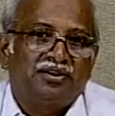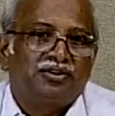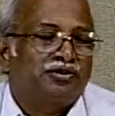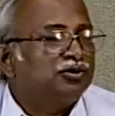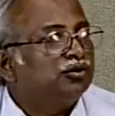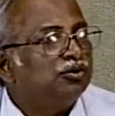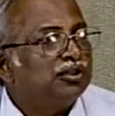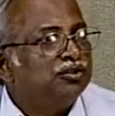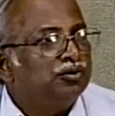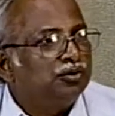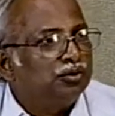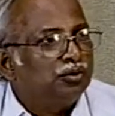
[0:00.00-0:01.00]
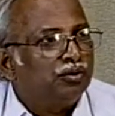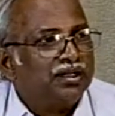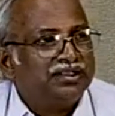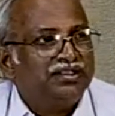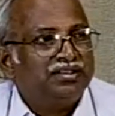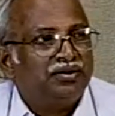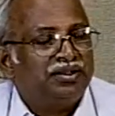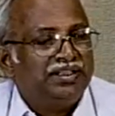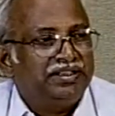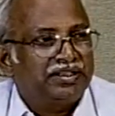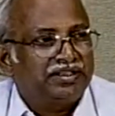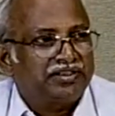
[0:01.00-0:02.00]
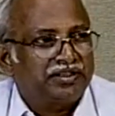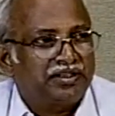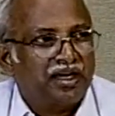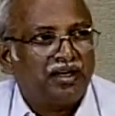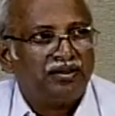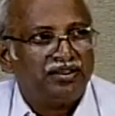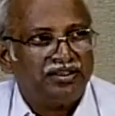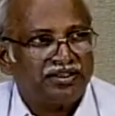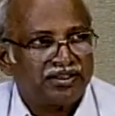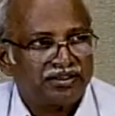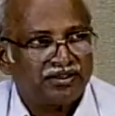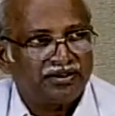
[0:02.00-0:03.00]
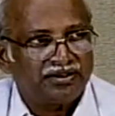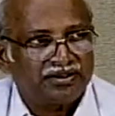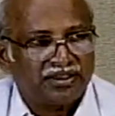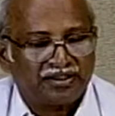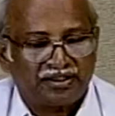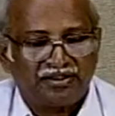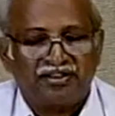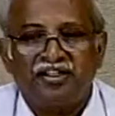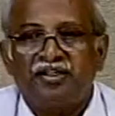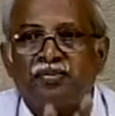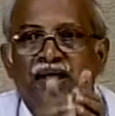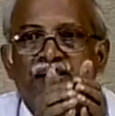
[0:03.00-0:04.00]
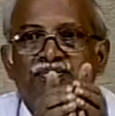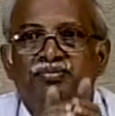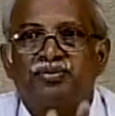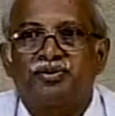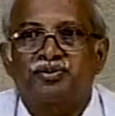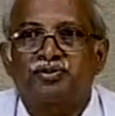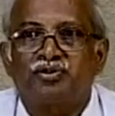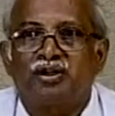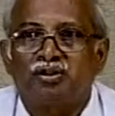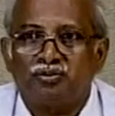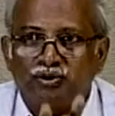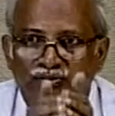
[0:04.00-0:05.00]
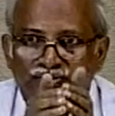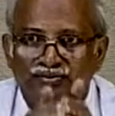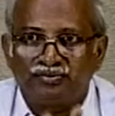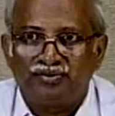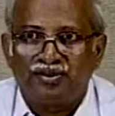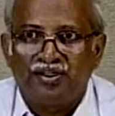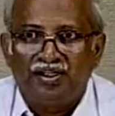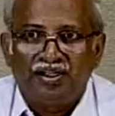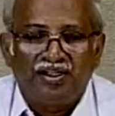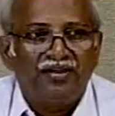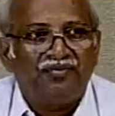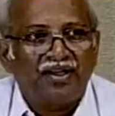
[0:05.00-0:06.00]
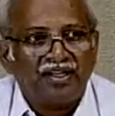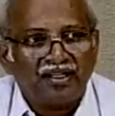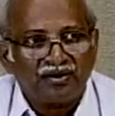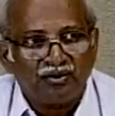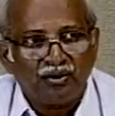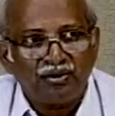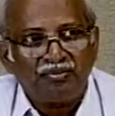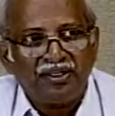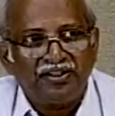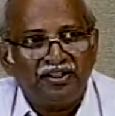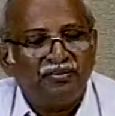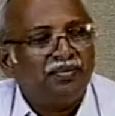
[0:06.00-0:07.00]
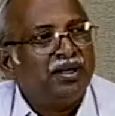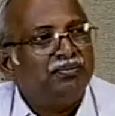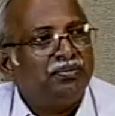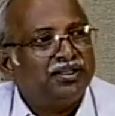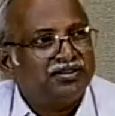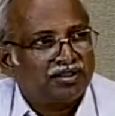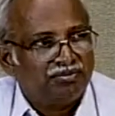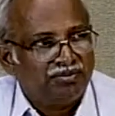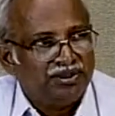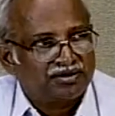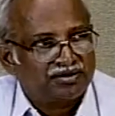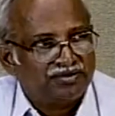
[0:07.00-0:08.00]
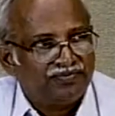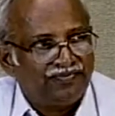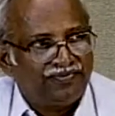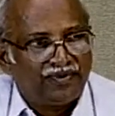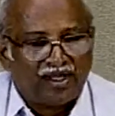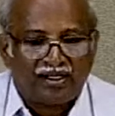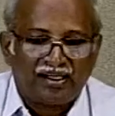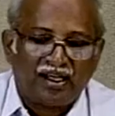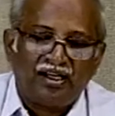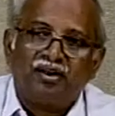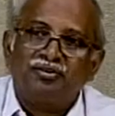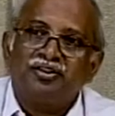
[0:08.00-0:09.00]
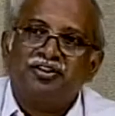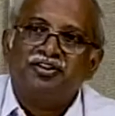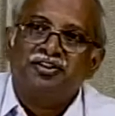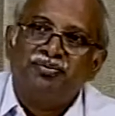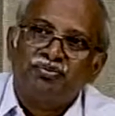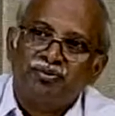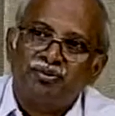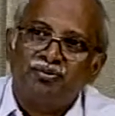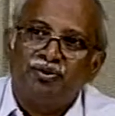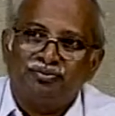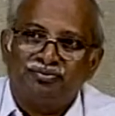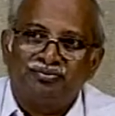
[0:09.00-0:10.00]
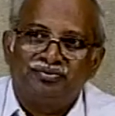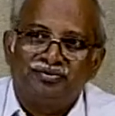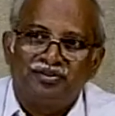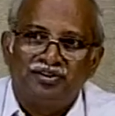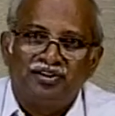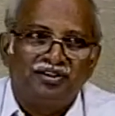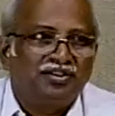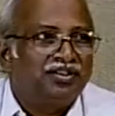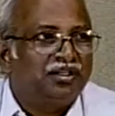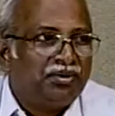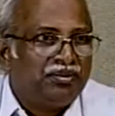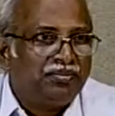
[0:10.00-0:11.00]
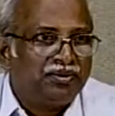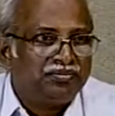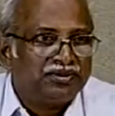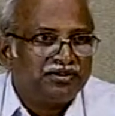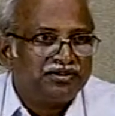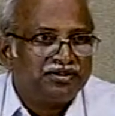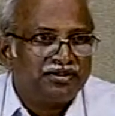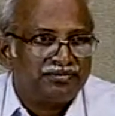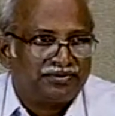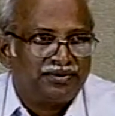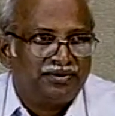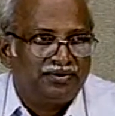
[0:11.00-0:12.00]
So what do you do? What is our intention? Our intention is that the drill pipe should not move. If I can hold my drill pipe by some means and allow the ship to move, then my purpose is served.